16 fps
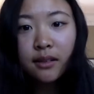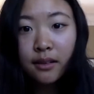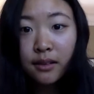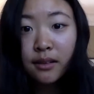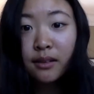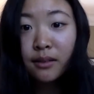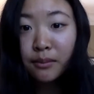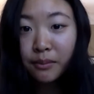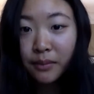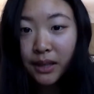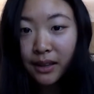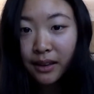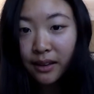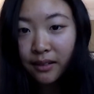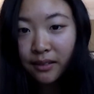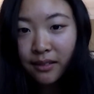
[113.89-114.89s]

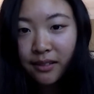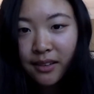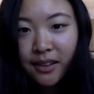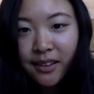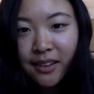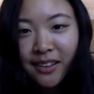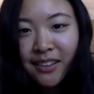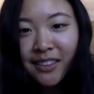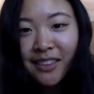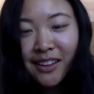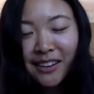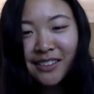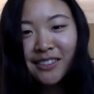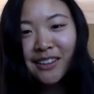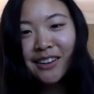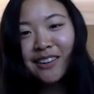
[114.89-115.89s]
Yeah, that
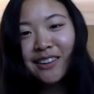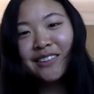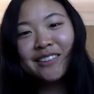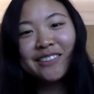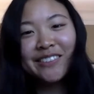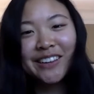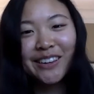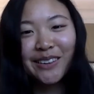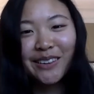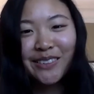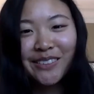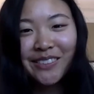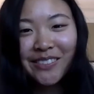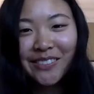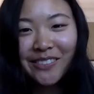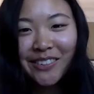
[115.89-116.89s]
is how we can
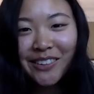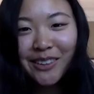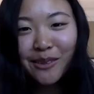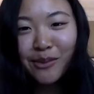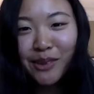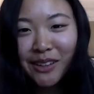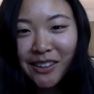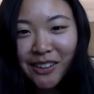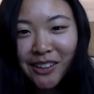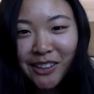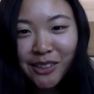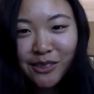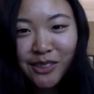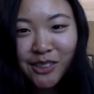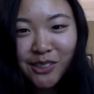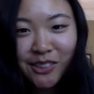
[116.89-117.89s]
really be an
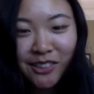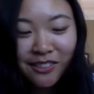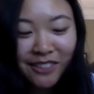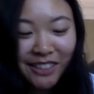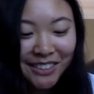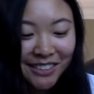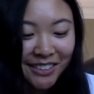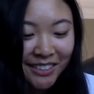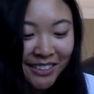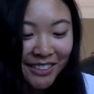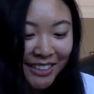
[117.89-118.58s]
encouragement to our friends.